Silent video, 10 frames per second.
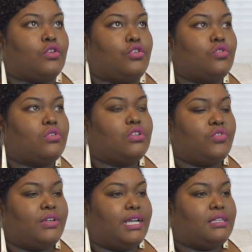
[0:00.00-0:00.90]
you
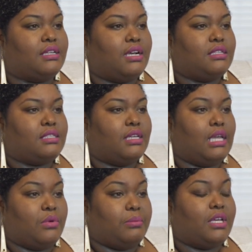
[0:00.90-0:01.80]
could create the
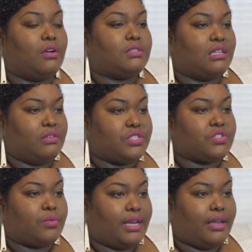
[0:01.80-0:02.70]
content, it would be on
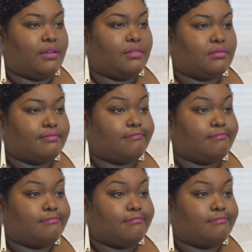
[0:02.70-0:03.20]
television right now.